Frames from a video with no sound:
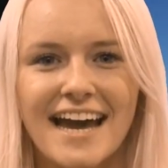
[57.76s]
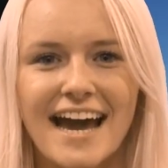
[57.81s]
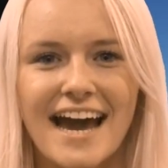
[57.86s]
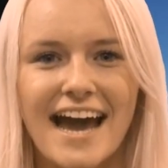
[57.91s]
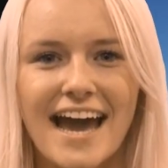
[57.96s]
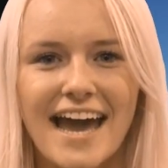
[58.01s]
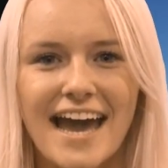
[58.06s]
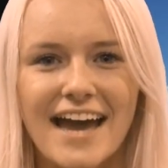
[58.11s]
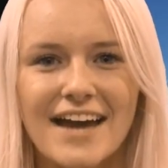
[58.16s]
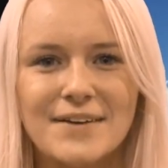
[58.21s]

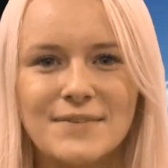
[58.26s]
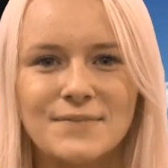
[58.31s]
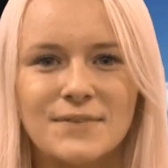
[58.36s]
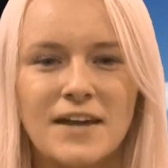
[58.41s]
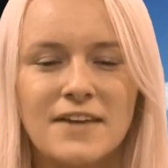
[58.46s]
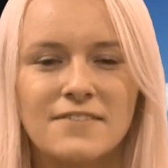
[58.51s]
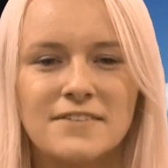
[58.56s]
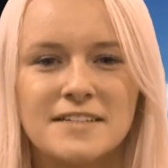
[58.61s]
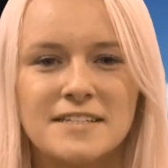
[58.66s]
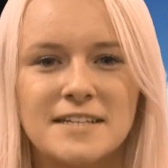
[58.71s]
Hi, I'm
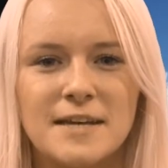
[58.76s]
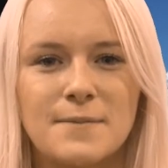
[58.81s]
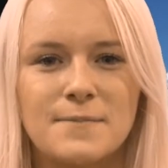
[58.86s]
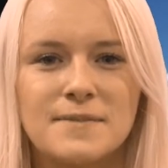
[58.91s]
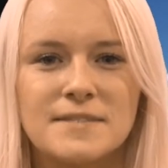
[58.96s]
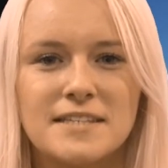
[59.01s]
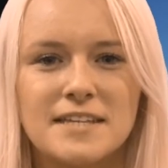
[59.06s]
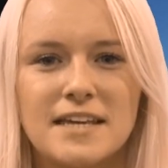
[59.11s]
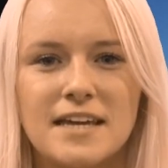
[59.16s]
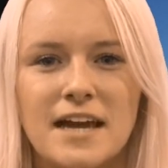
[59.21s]
Raven
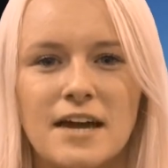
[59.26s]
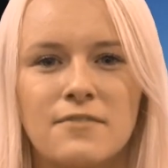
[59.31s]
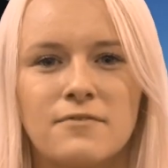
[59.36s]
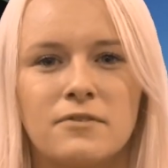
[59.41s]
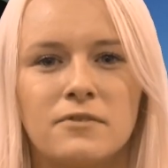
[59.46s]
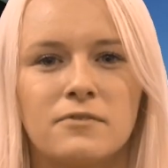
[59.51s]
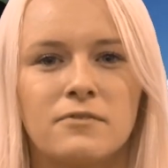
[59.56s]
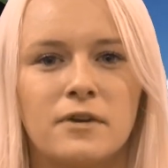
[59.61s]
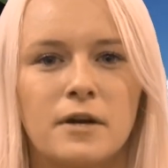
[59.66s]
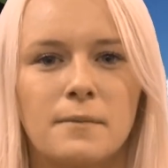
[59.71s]
Dempsey. I'm
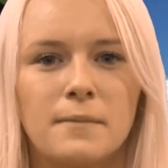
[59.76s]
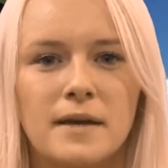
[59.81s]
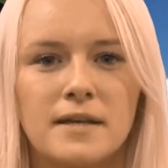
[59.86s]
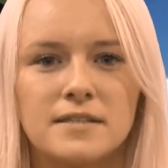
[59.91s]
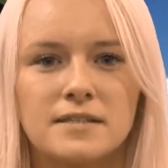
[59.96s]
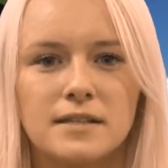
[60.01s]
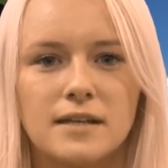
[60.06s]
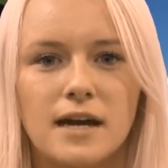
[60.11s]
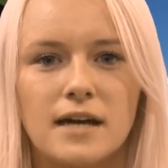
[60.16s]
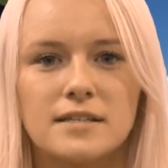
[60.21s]
from
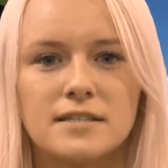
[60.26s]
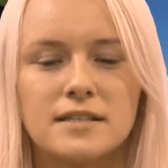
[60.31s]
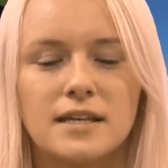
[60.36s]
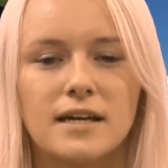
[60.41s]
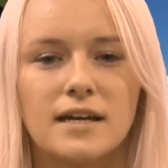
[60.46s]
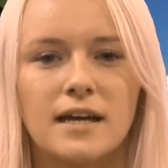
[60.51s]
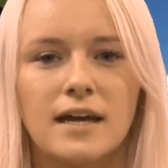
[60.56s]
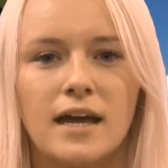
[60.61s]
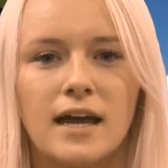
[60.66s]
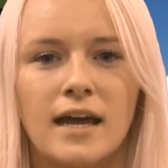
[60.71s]
Fairbanks,
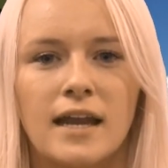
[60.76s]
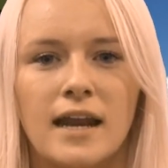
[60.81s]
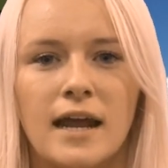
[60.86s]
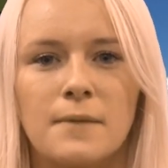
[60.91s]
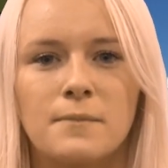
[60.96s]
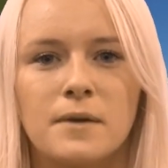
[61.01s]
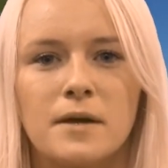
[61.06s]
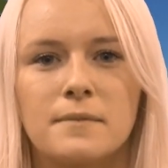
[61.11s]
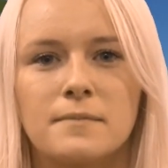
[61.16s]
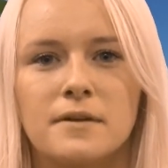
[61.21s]
Alaska, and
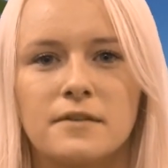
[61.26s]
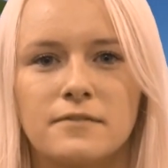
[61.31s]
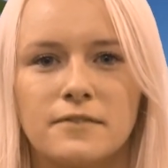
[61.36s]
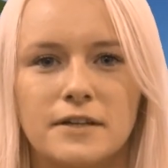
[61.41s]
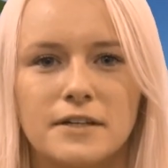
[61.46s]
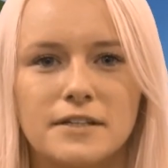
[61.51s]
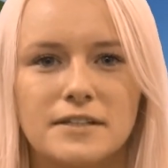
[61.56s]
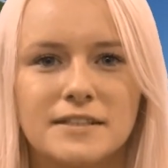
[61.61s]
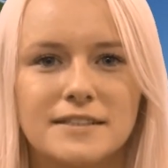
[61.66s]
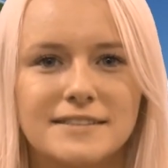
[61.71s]
I play
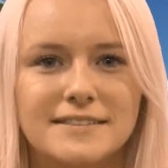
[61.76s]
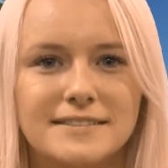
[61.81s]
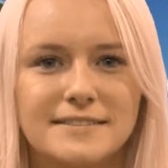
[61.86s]
midfield.